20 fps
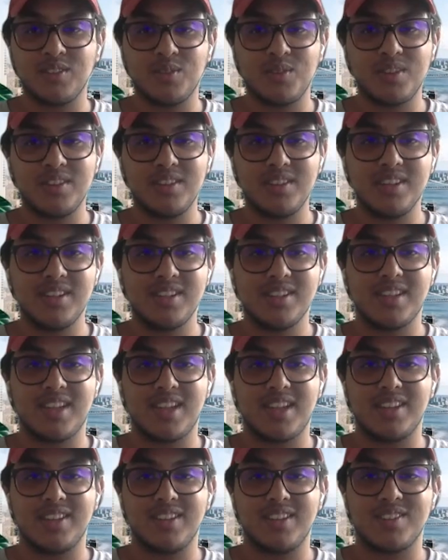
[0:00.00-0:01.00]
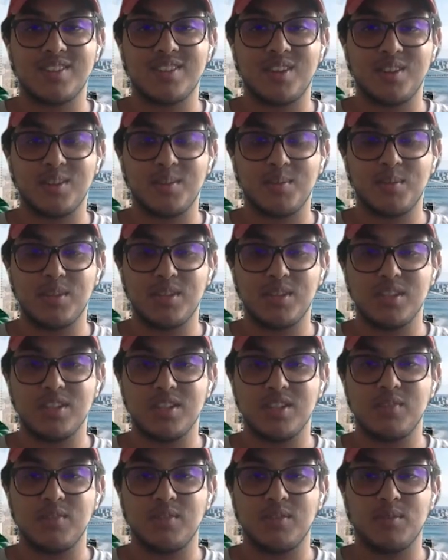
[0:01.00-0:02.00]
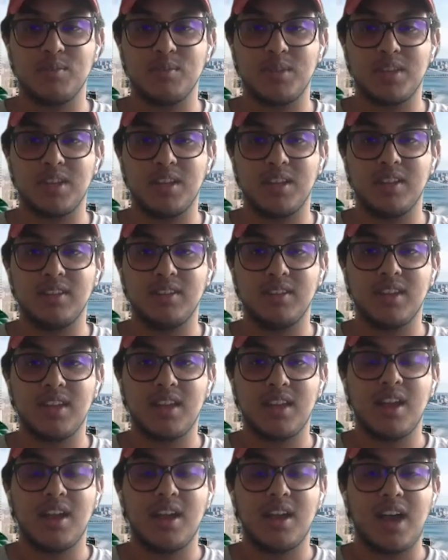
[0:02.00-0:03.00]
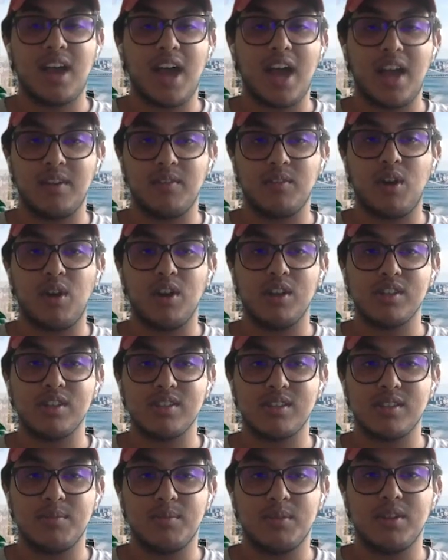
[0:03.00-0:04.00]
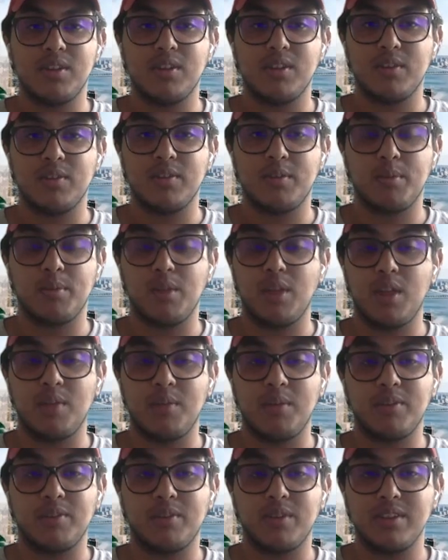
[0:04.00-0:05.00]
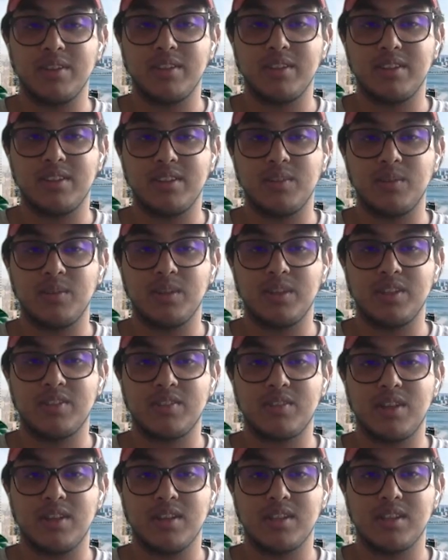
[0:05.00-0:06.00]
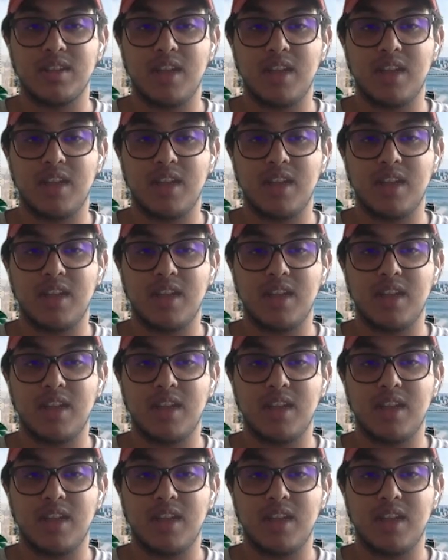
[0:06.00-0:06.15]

So the reason I decided to start the petition was because I've honestly been hearing from a lot of my friends that they're really stressed